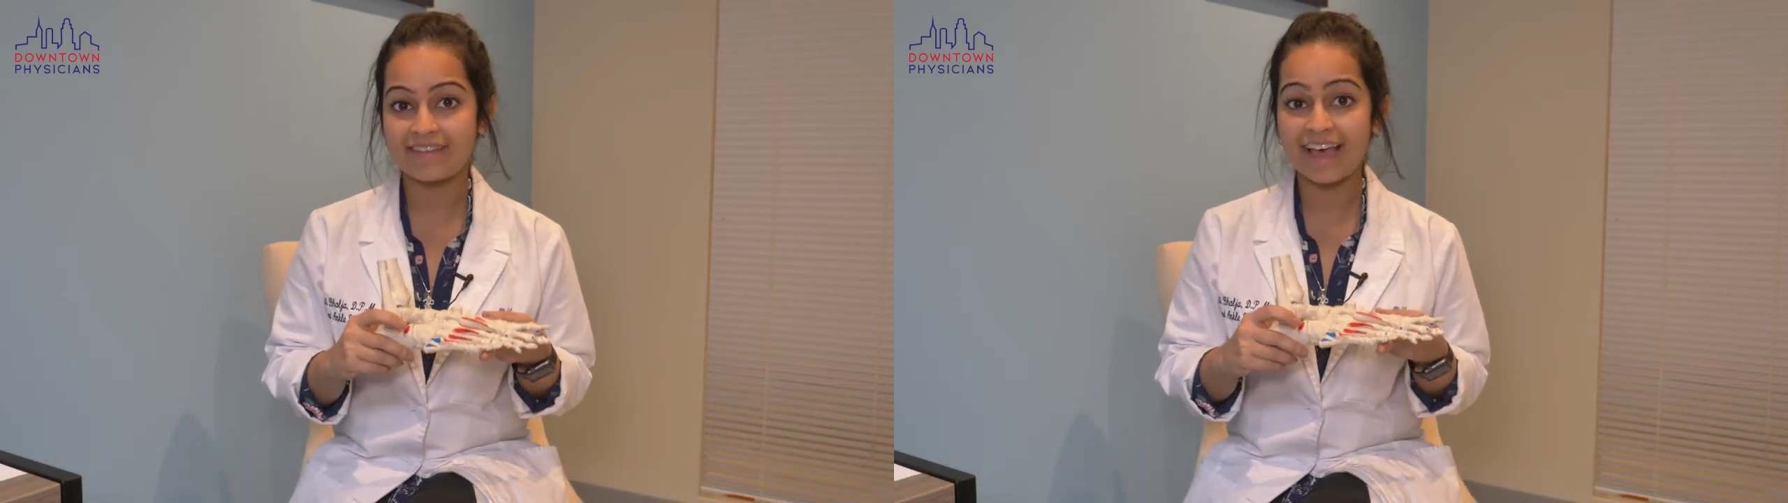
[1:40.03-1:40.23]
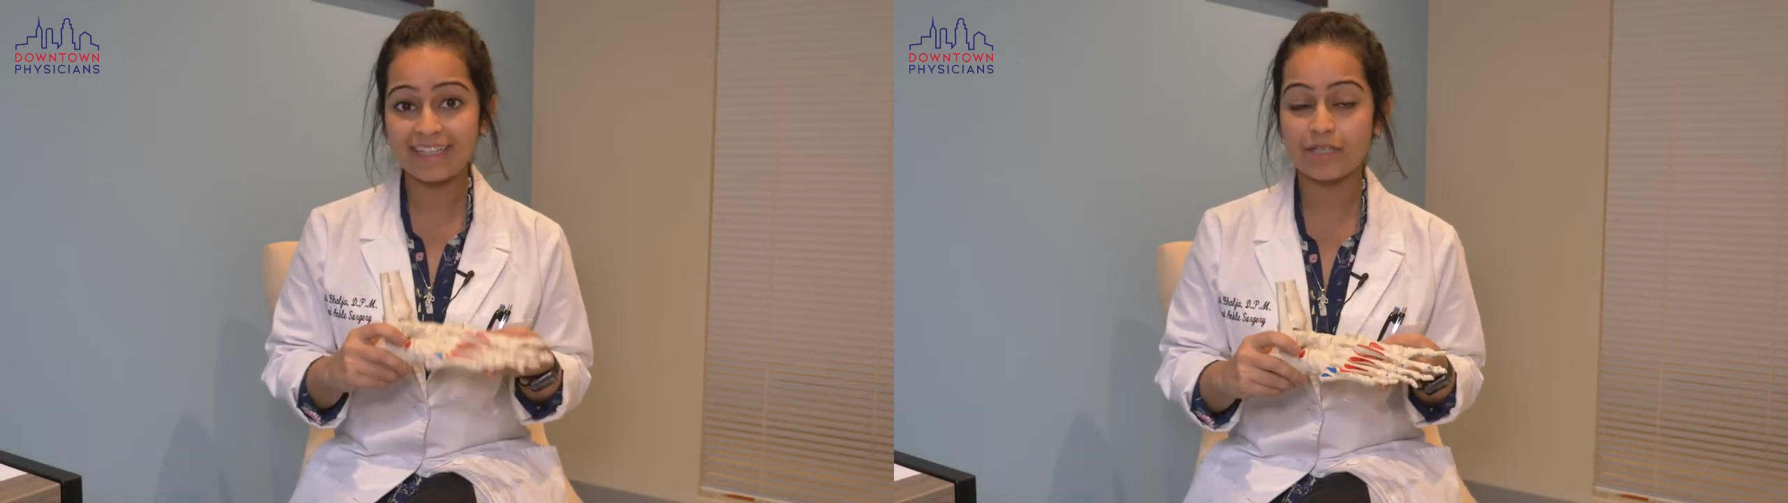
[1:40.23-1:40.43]

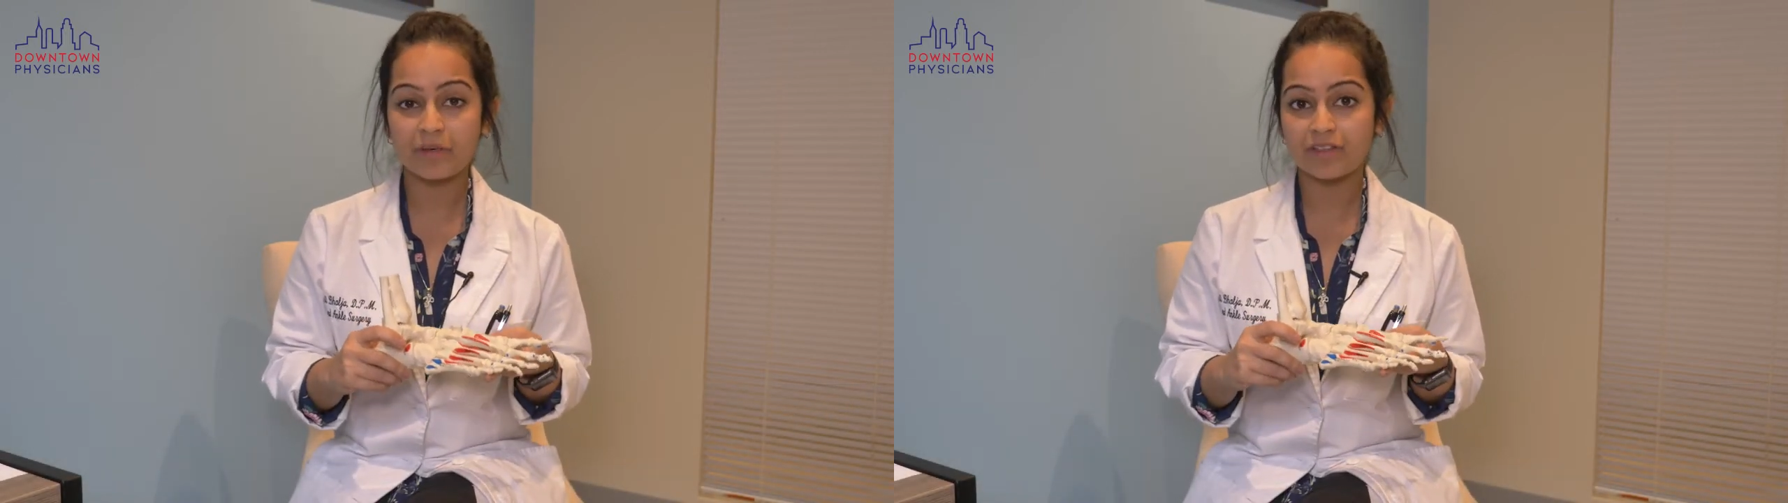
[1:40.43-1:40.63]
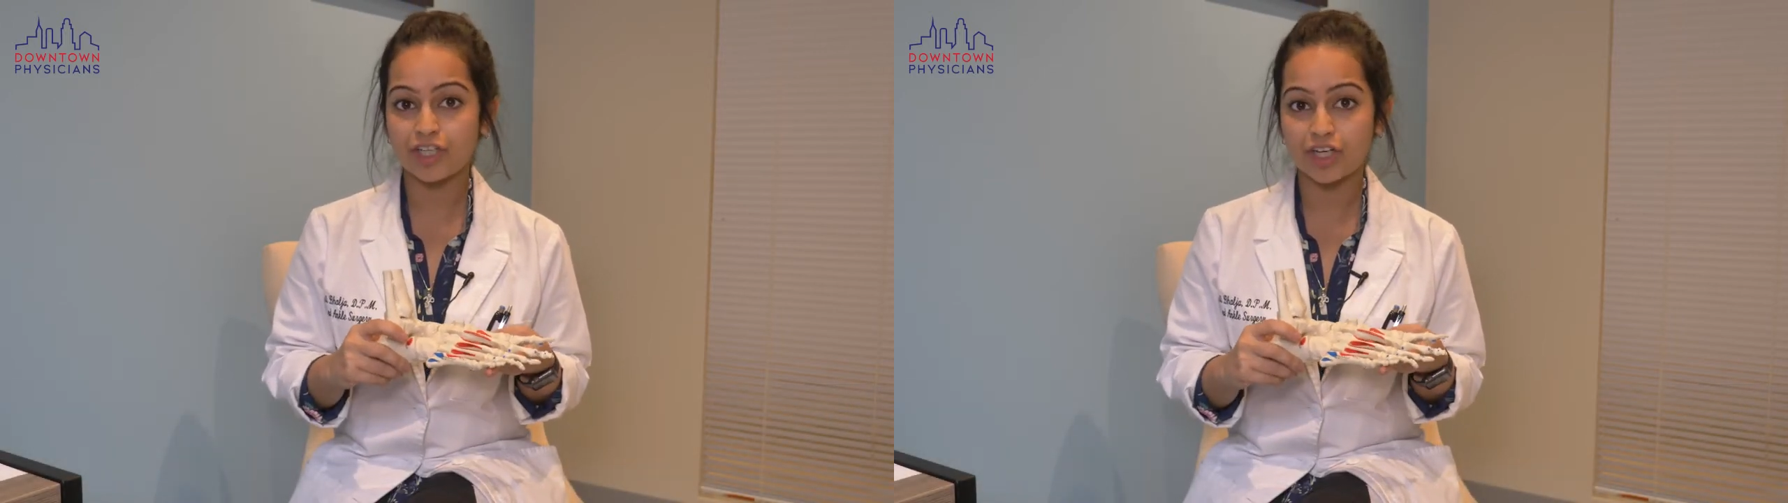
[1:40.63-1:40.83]
that
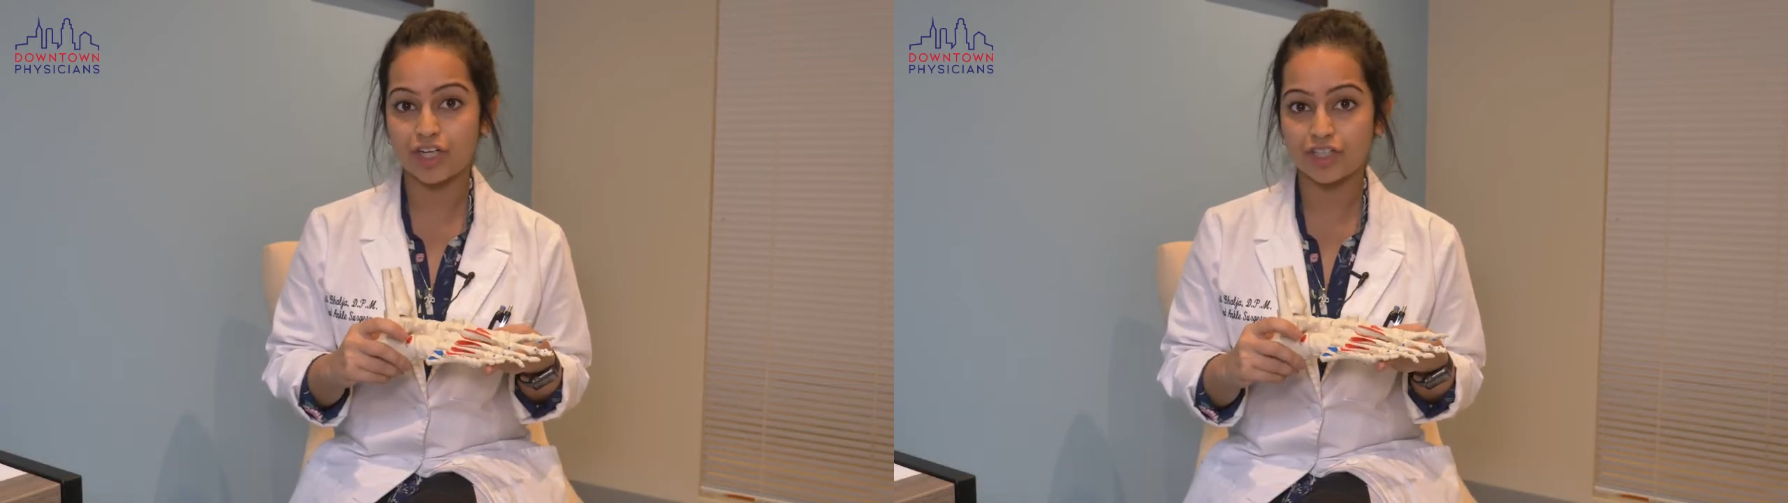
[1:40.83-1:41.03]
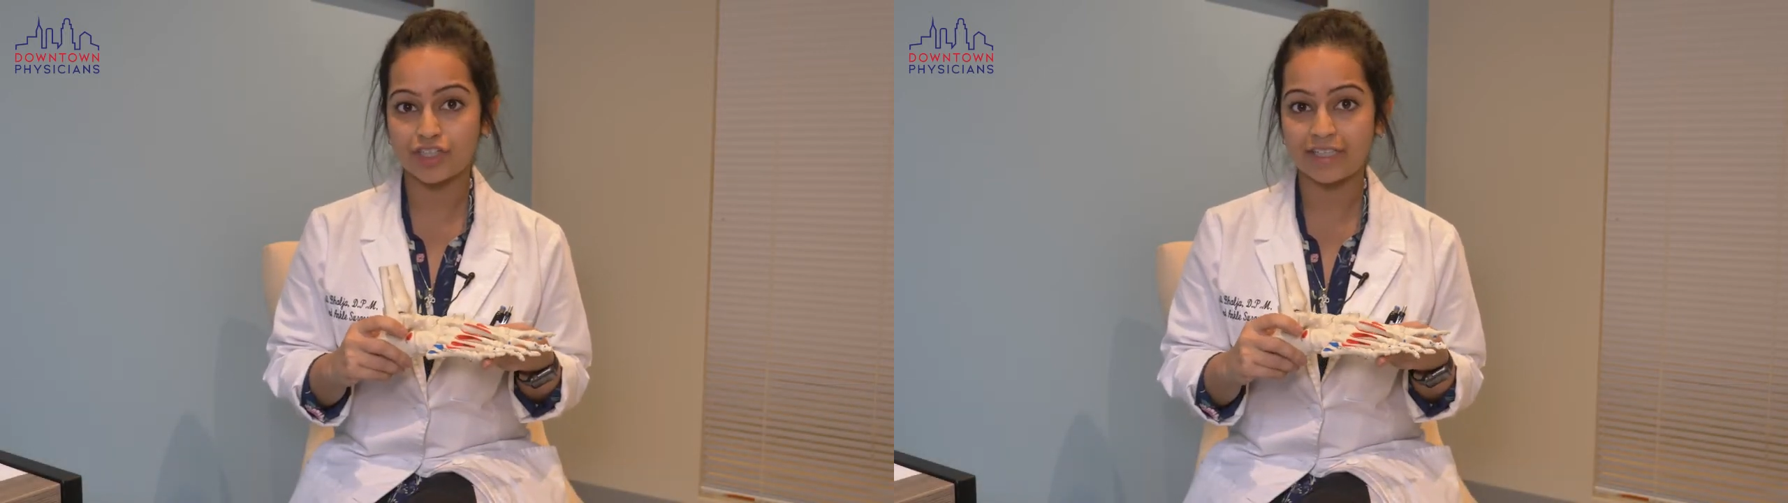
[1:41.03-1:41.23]
typically
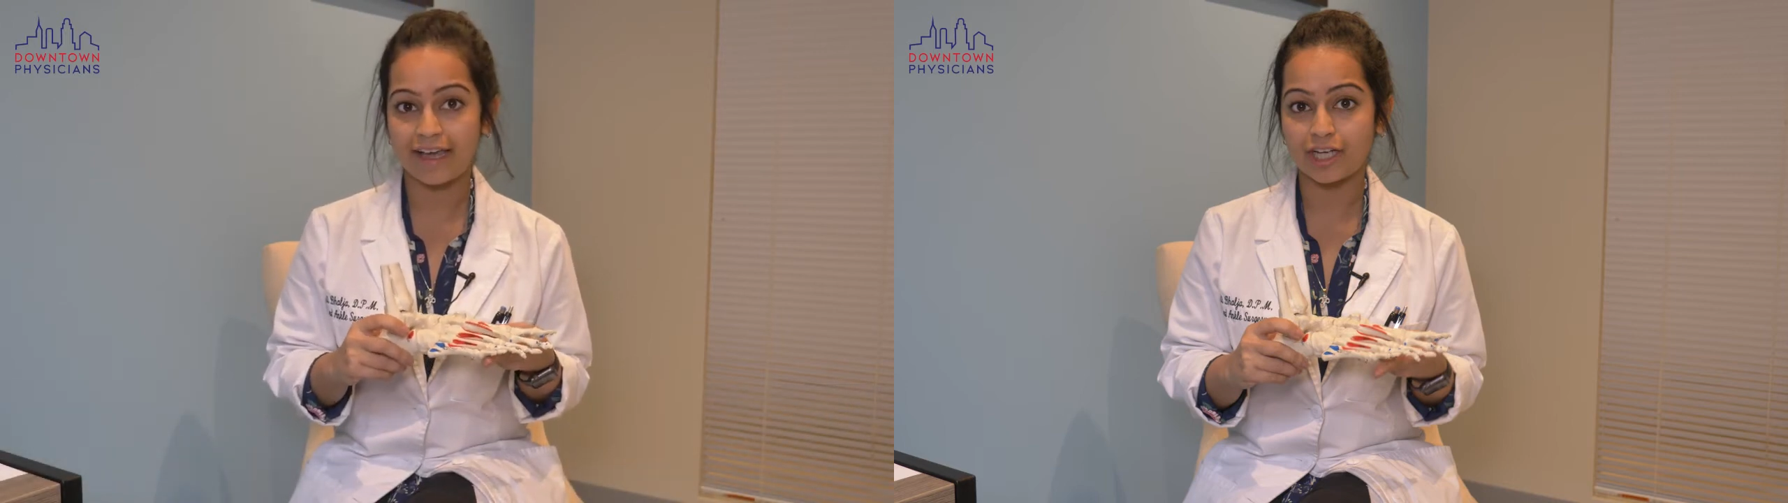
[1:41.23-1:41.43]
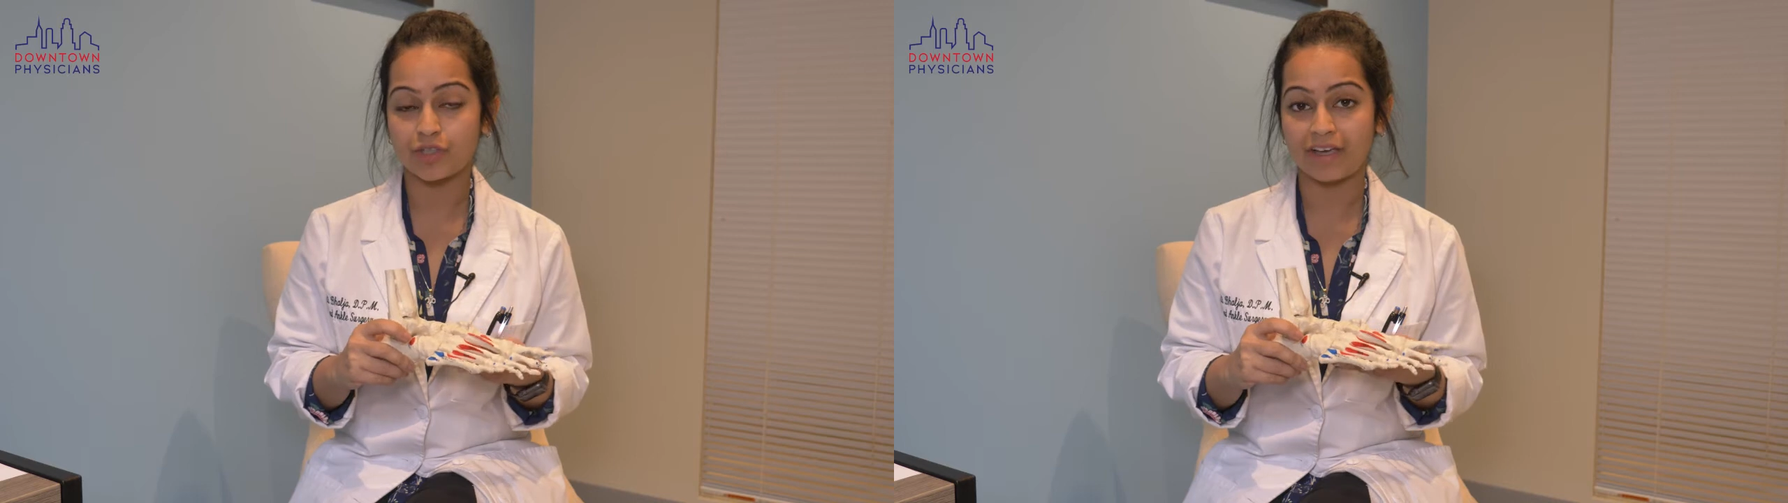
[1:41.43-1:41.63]
occurs in
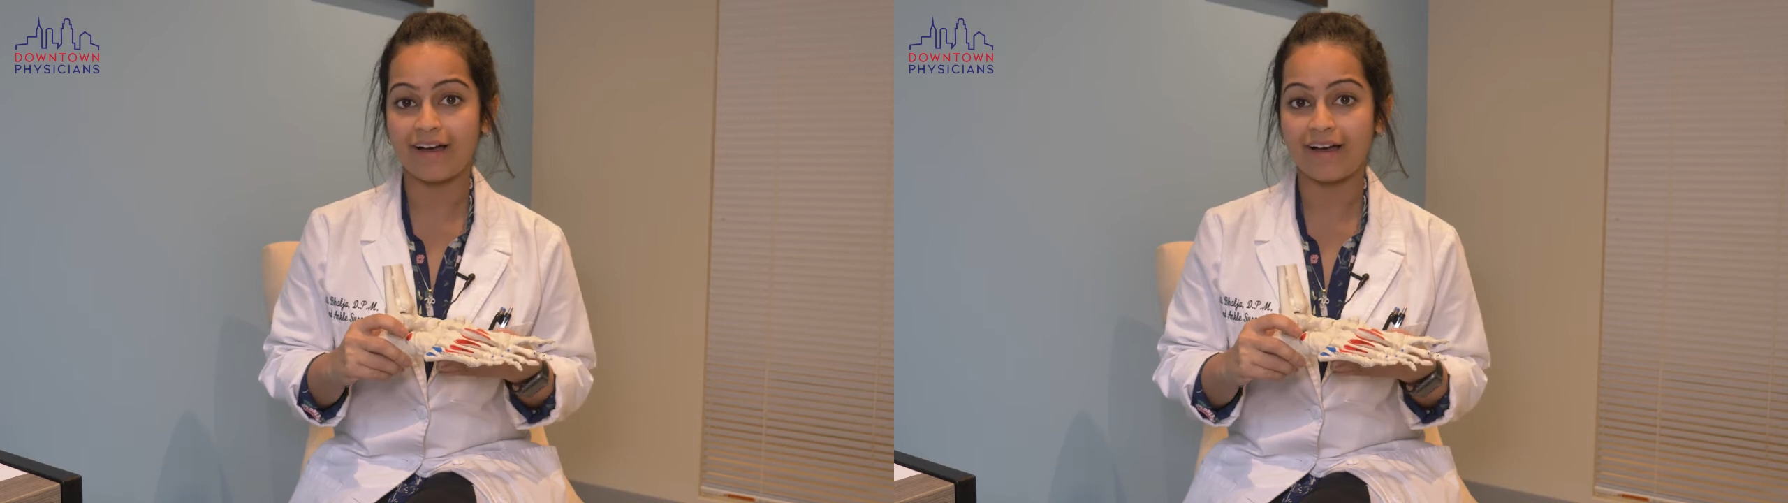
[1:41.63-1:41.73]
actually